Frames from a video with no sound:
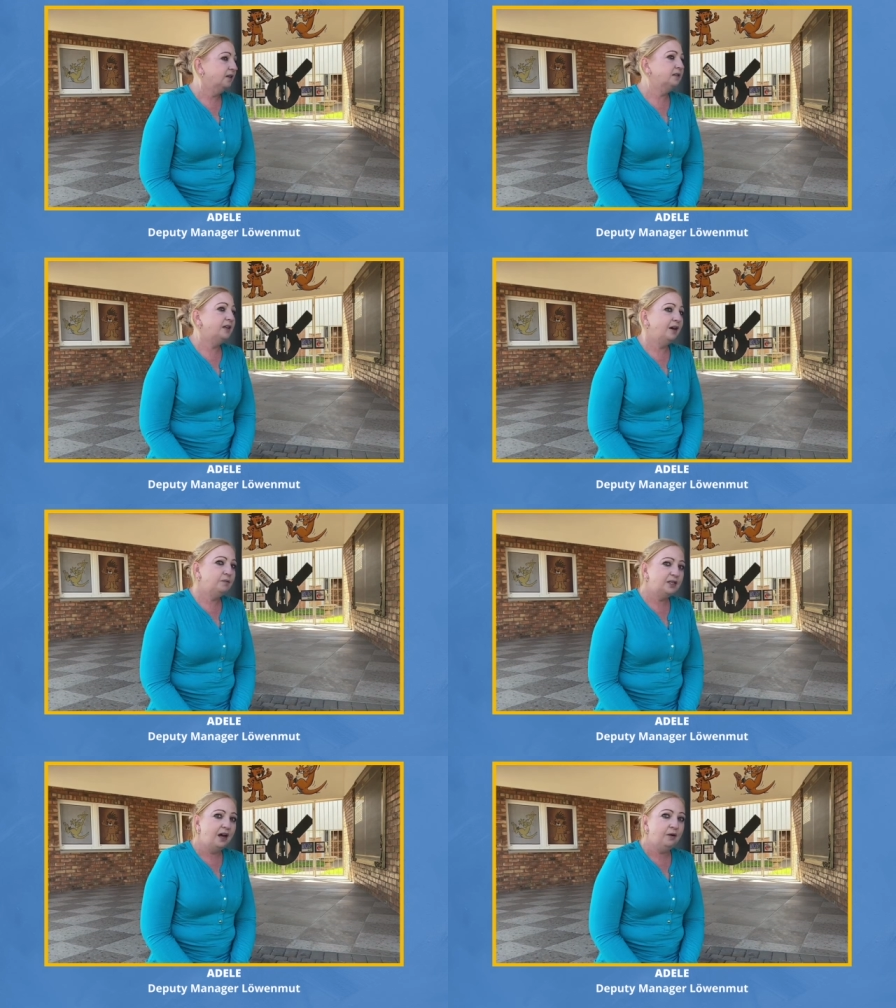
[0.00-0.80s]

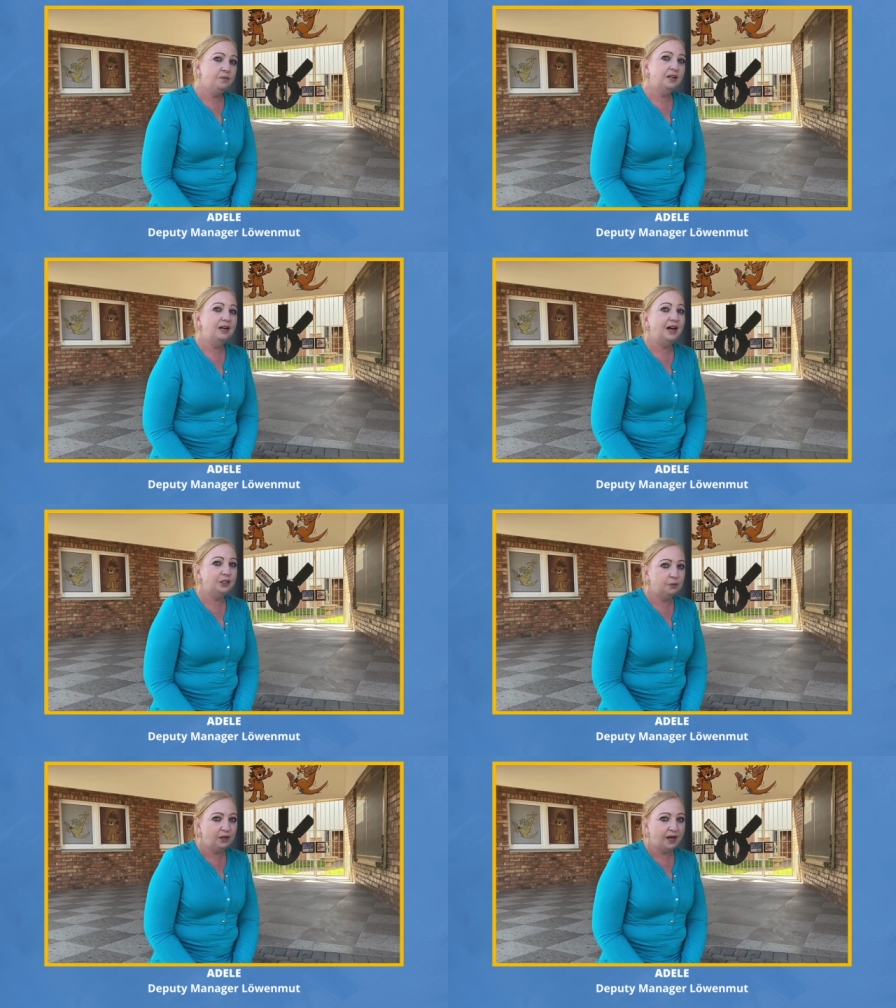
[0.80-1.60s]
same time, the
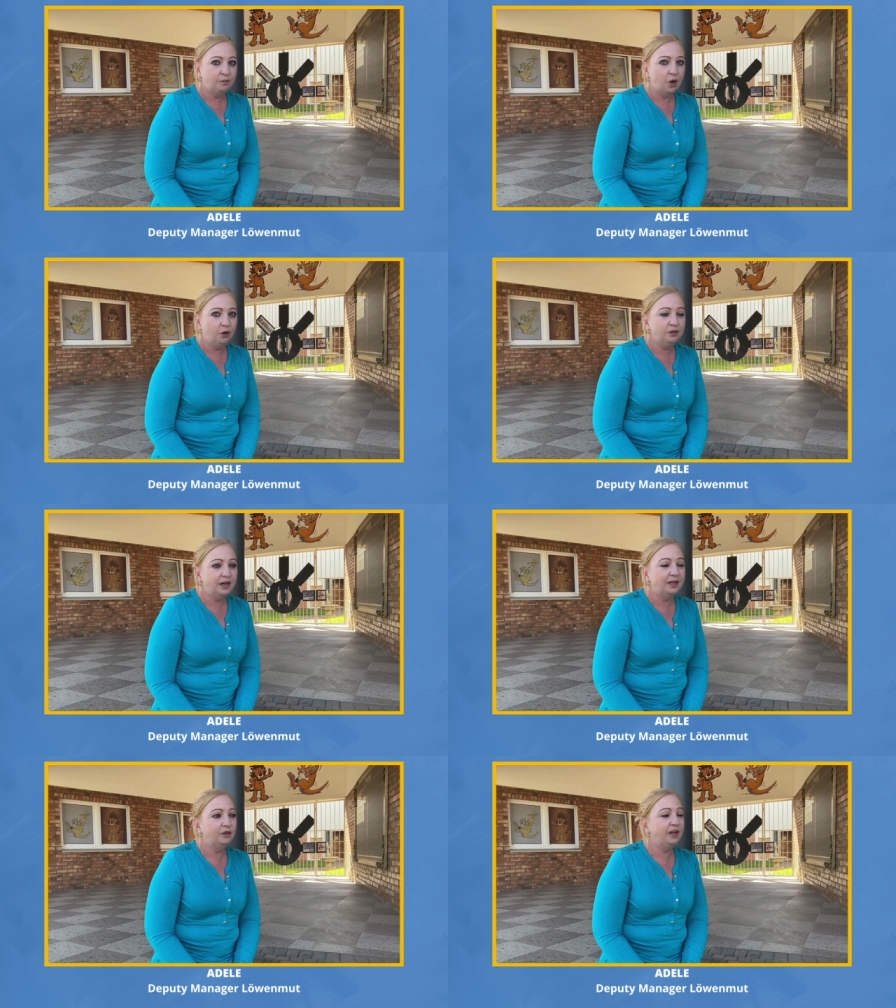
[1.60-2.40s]
light will come
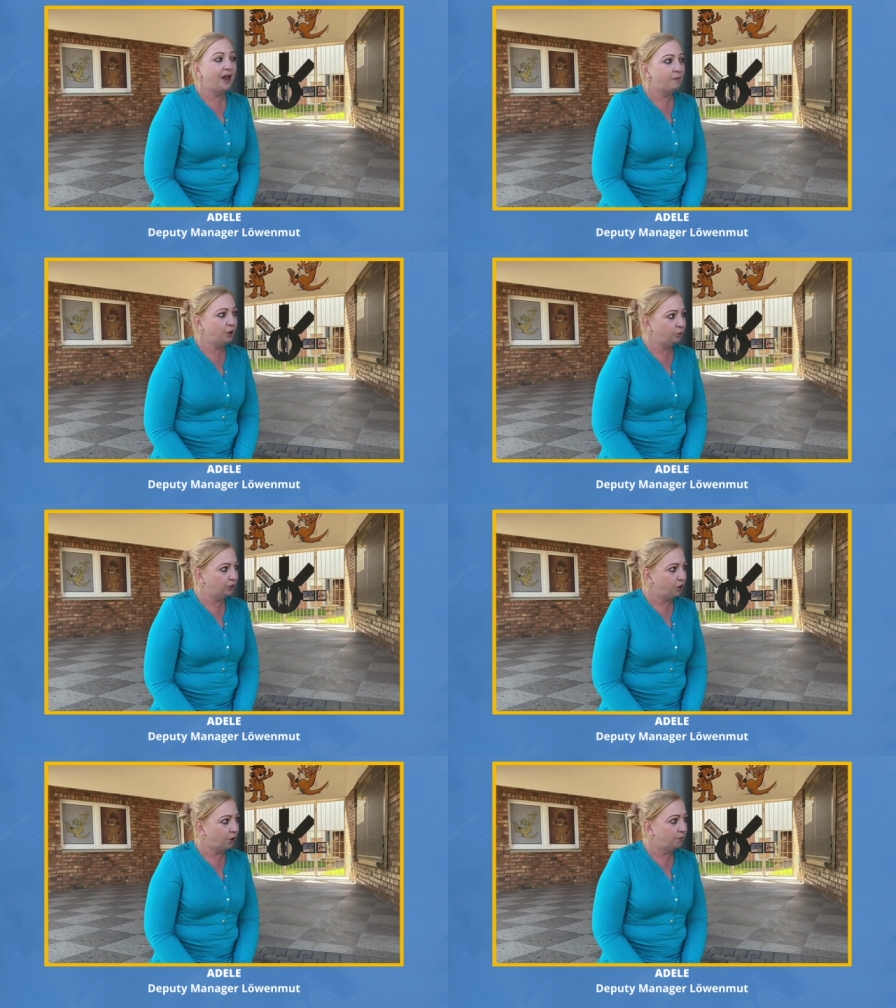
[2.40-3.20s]
on and the camera
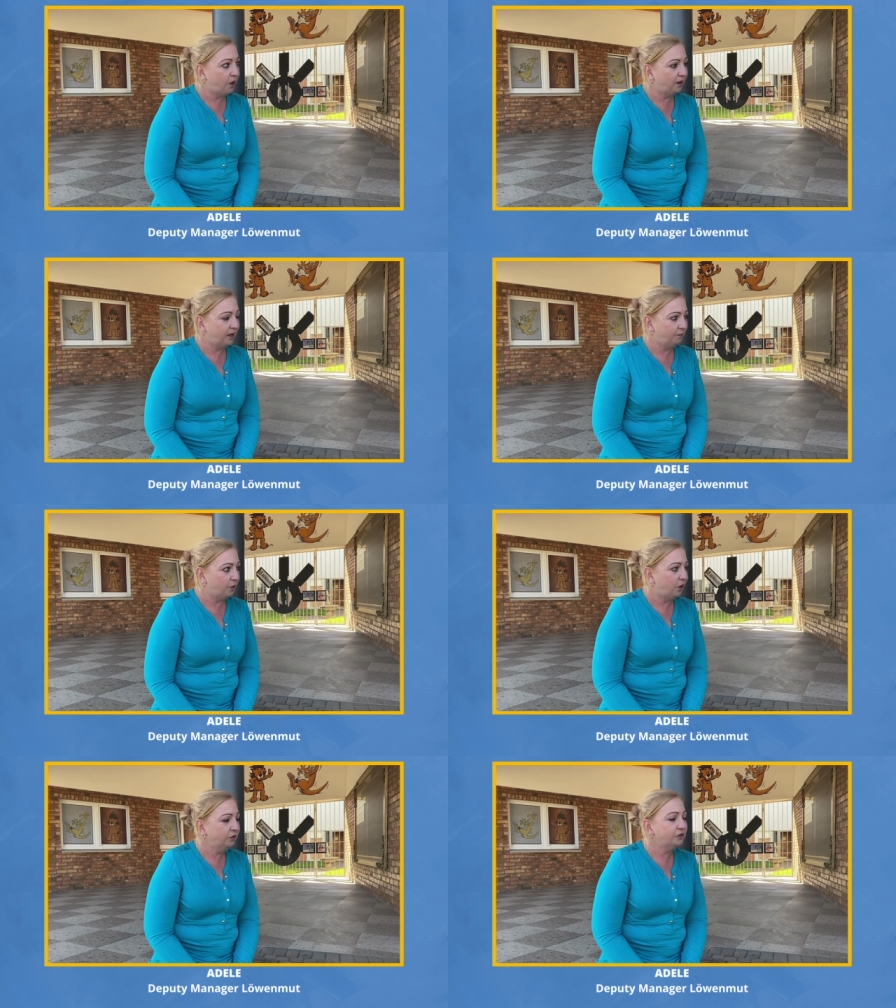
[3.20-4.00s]
will come come
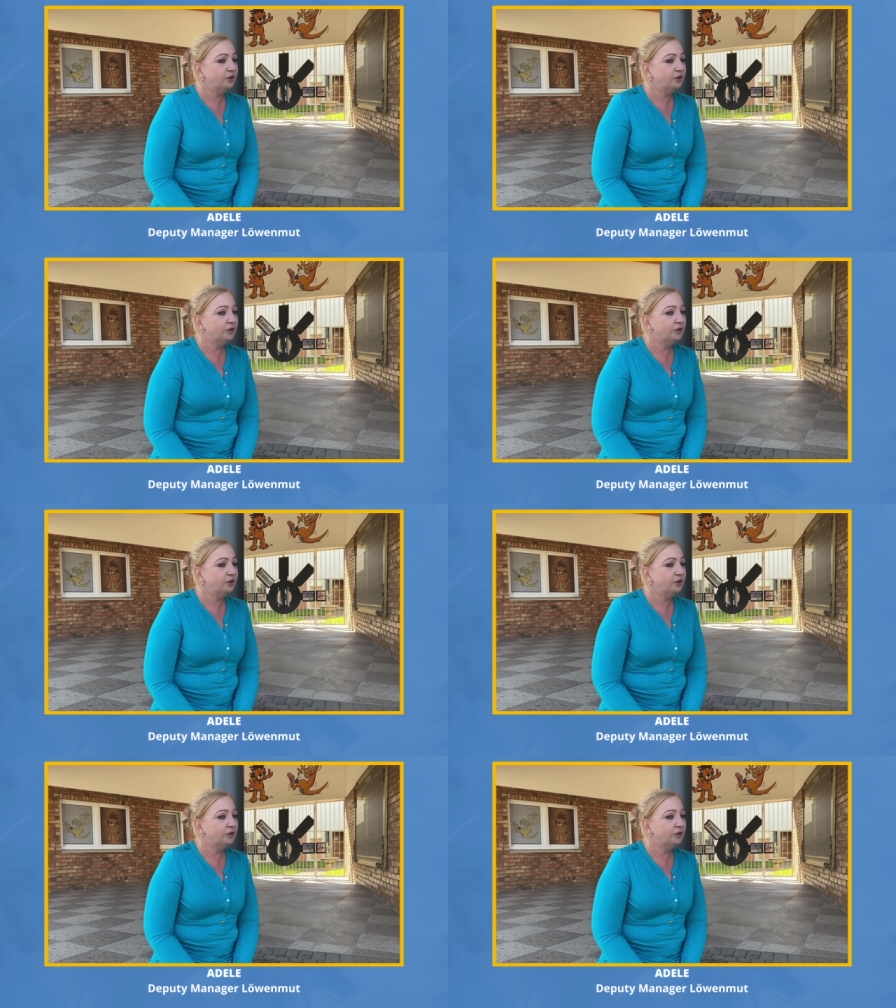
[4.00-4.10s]
on.